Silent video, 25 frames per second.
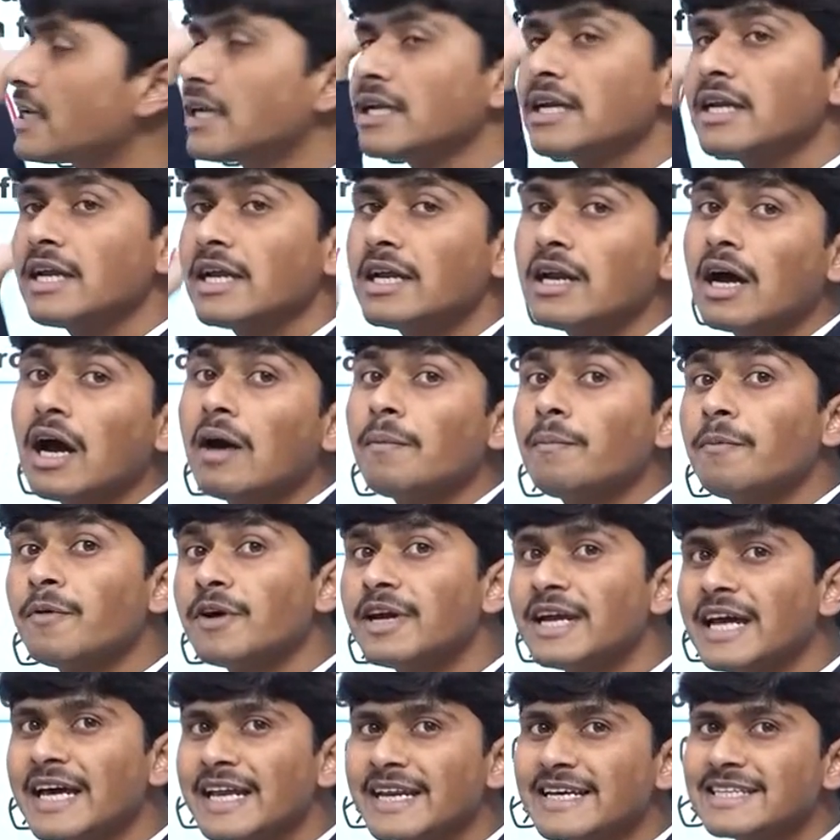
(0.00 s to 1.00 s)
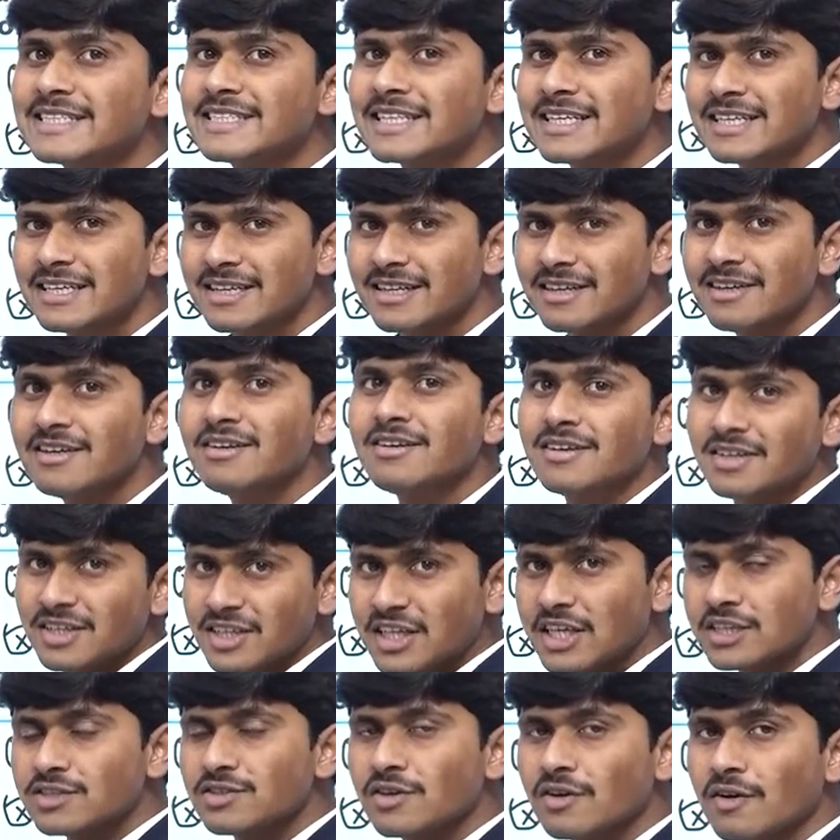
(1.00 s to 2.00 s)
in an upward direction.
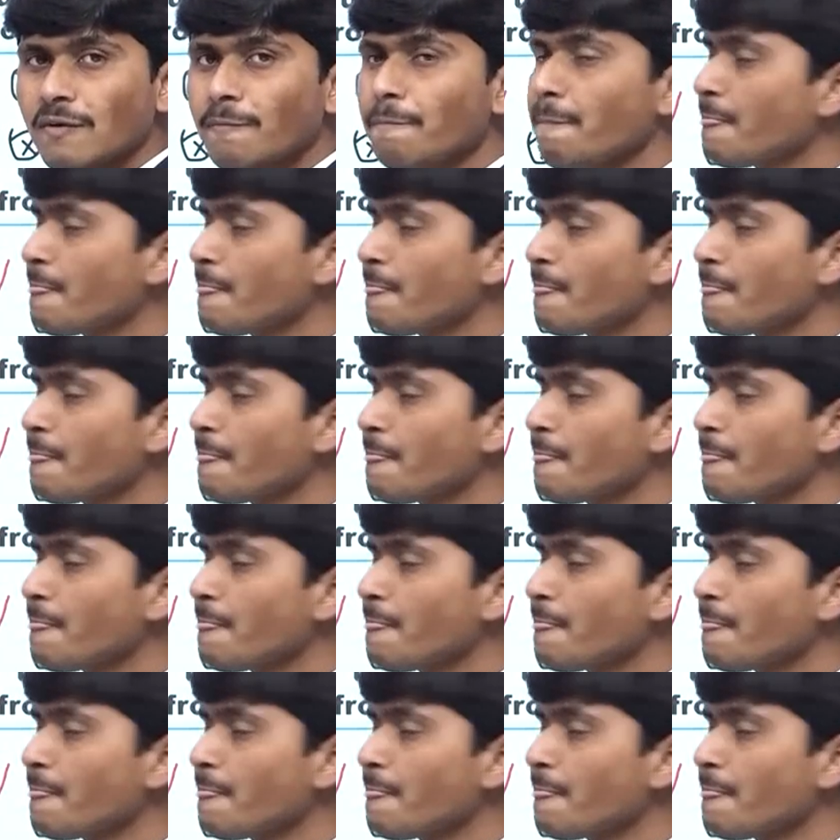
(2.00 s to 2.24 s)
Yes or no?